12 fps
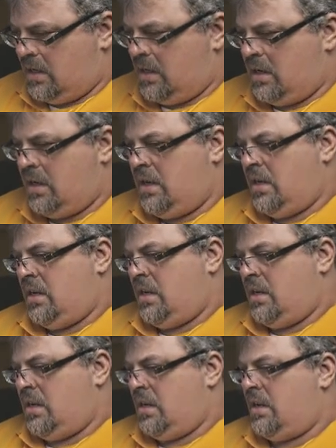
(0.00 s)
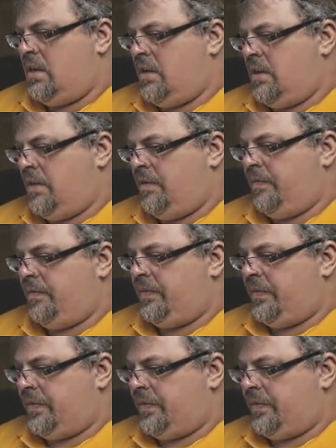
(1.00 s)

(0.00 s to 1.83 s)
(silence)